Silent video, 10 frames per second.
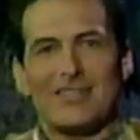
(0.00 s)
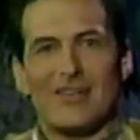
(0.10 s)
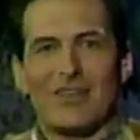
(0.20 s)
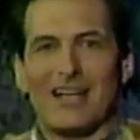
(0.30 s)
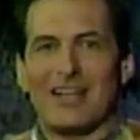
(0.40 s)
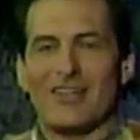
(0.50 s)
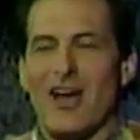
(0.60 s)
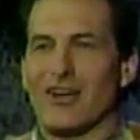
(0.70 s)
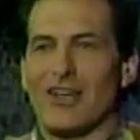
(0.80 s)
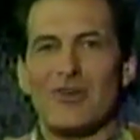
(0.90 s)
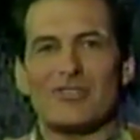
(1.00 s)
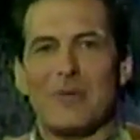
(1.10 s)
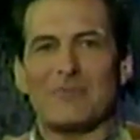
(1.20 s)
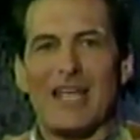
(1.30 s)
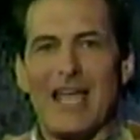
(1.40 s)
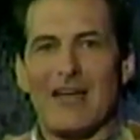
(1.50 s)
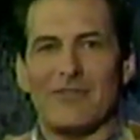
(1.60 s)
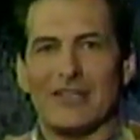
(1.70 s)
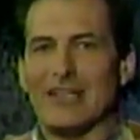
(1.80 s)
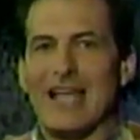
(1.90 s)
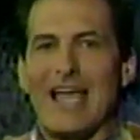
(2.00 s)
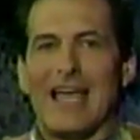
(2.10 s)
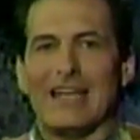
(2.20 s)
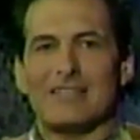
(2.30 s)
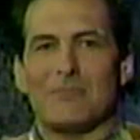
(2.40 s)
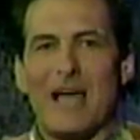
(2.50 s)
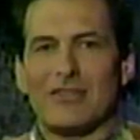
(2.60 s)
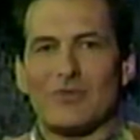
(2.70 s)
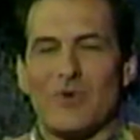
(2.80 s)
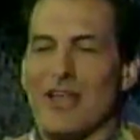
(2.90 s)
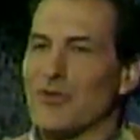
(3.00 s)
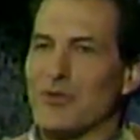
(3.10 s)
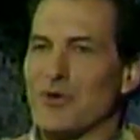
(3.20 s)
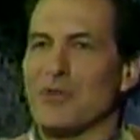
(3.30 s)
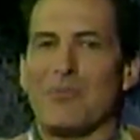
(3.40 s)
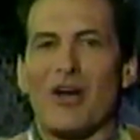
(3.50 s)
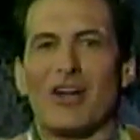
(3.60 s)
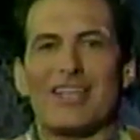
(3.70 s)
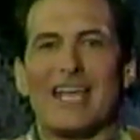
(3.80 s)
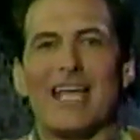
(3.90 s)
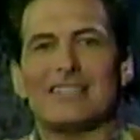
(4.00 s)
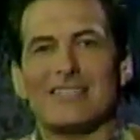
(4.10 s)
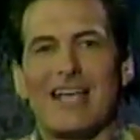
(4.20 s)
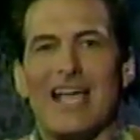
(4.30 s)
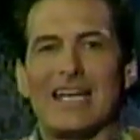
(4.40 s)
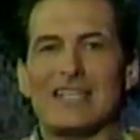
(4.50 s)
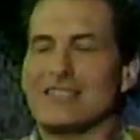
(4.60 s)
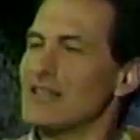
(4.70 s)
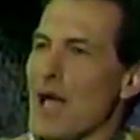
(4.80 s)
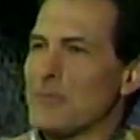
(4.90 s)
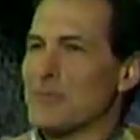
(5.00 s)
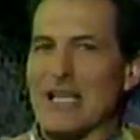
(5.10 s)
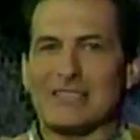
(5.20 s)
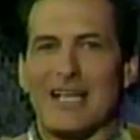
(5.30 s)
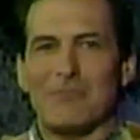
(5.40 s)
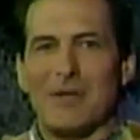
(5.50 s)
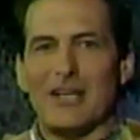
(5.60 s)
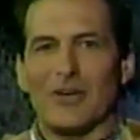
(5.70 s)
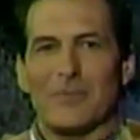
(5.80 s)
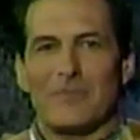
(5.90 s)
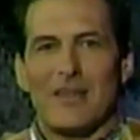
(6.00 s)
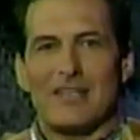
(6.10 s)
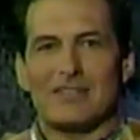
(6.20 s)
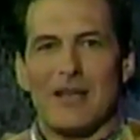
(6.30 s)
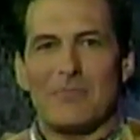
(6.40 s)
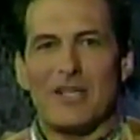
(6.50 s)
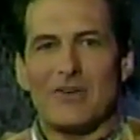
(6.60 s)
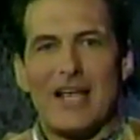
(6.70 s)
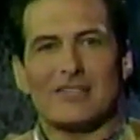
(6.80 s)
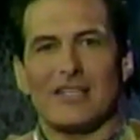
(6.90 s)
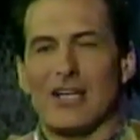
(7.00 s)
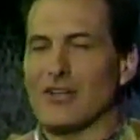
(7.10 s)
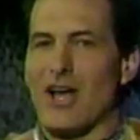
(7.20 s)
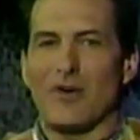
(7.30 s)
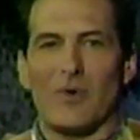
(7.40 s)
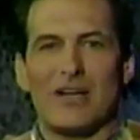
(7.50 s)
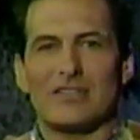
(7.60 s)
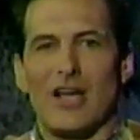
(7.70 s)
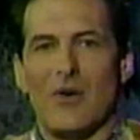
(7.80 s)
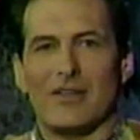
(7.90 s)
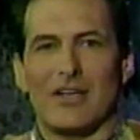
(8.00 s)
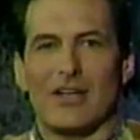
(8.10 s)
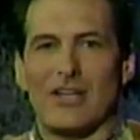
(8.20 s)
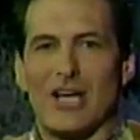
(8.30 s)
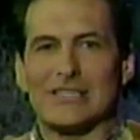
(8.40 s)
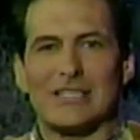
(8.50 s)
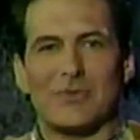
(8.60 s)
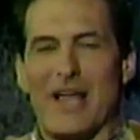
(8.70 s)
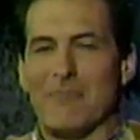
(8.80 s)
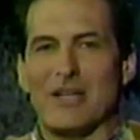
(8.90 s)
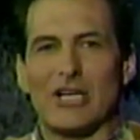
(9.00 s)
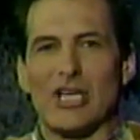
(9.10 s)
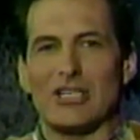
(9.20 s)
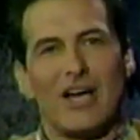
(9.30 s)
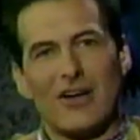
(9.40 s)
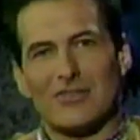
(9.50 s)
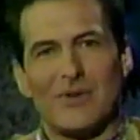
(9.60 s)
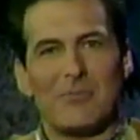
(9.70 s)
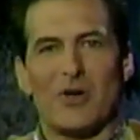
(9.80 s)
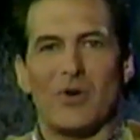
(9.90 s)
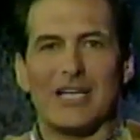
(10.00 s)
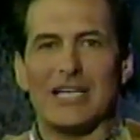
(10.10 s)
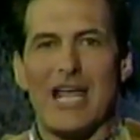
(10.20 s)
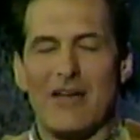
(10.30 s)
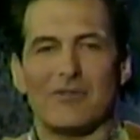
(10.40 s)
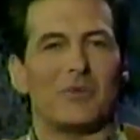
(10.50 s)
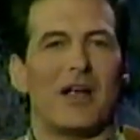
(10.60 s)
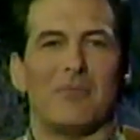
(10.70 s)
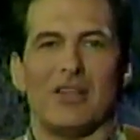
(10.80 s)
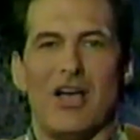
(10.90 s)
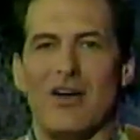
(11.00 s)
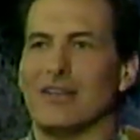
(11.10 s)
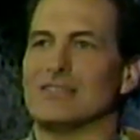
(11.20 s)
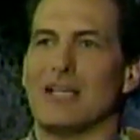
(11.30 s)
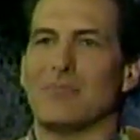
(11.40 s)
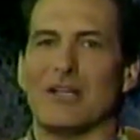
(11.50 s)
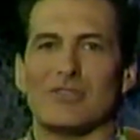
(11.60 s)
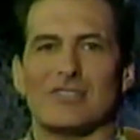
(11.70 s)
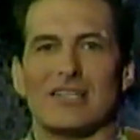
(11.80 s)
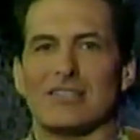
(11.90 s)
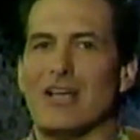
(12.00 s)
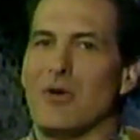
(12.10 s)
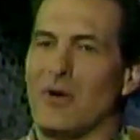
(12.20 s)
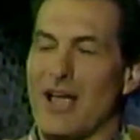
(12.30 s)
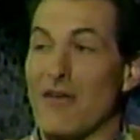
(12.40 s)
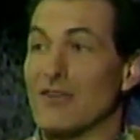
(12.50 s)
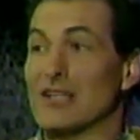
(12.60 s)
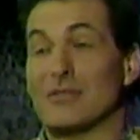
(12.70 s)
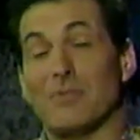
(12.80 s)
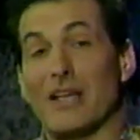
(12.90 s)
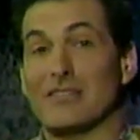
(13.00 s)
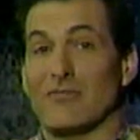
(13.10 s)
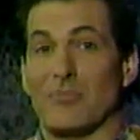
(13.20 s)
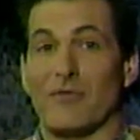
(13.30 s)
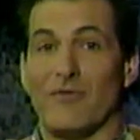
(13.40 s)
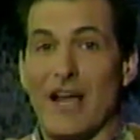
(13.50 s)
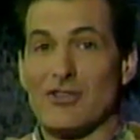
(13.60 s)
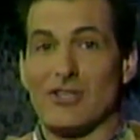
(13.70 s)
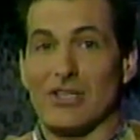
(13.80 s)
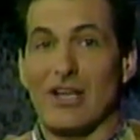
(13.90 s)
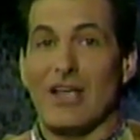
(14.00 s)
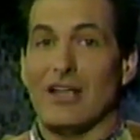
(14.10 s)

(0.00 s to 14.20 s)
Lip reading: So the little dog goes up to heaven, and he's about to run through the pearly gates, and he's stopped by St. Peter. And St. Peter asks the little dog where he's going. The little dog says, well, I've been a good dog, so I'm going into heaven where I belong. And St. Peter says, well, heaven is a place of perfection.